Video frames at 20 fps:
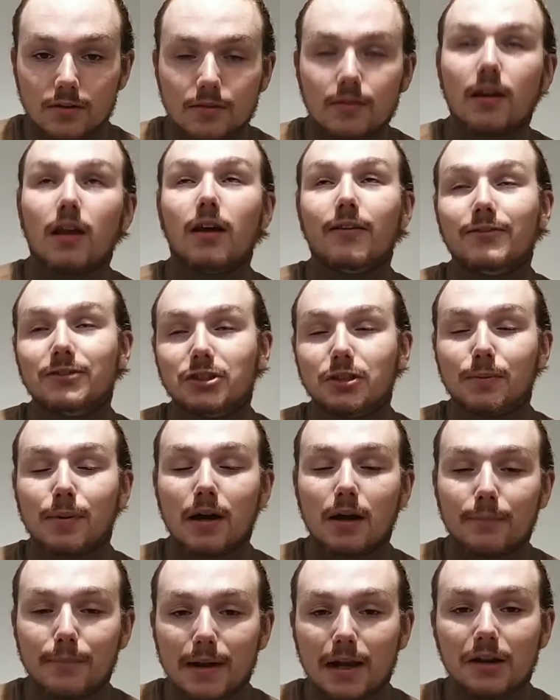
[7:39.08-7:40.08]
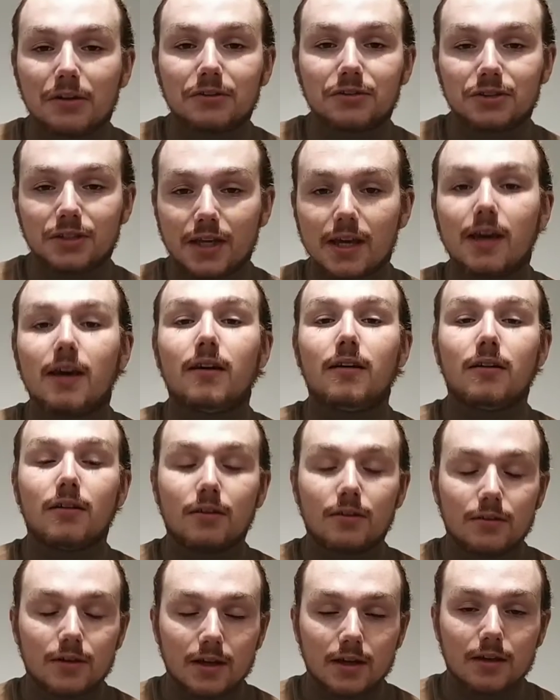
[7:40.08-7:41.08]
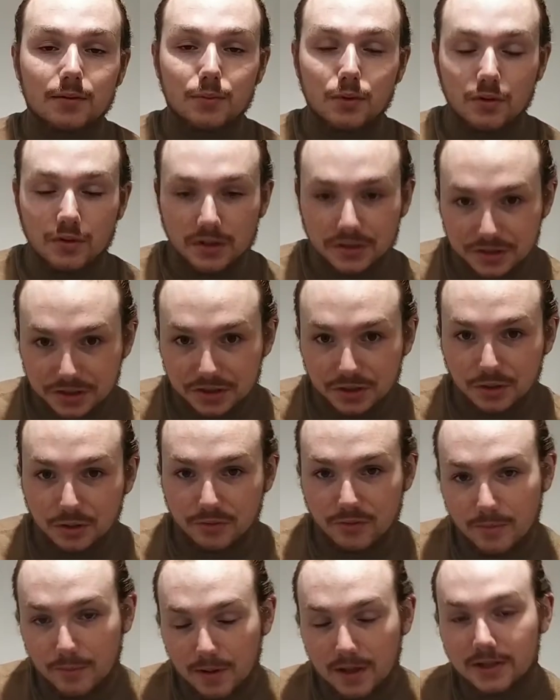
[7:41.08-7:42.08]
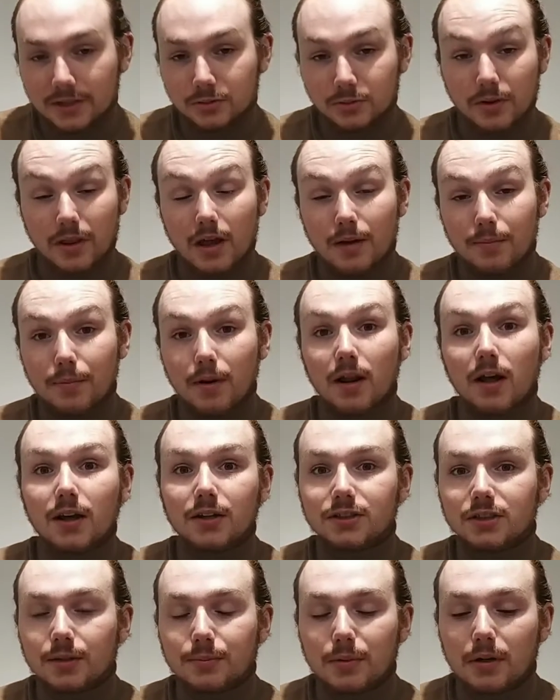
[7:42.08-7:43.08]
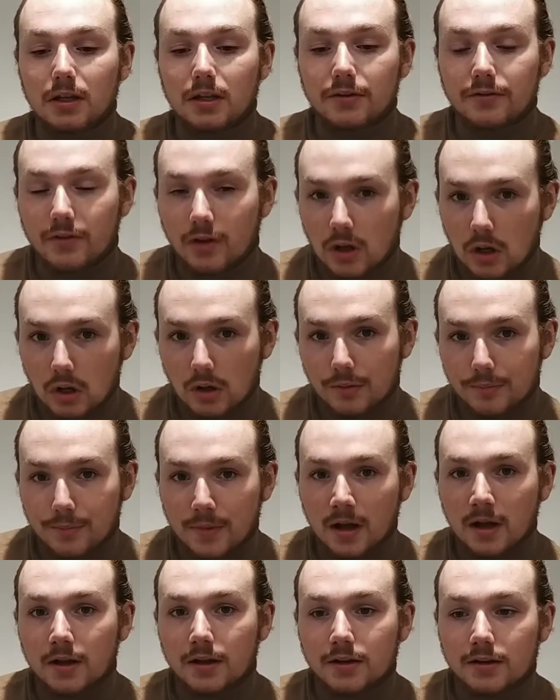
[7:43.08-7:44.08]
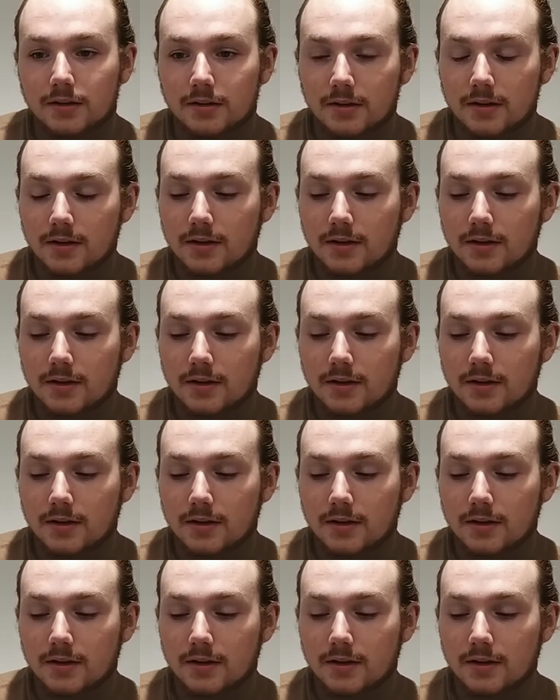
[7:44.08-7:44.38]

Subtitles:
Life is about balance, yeah, okay. But this is another place where that applies, I believe, heart and mind,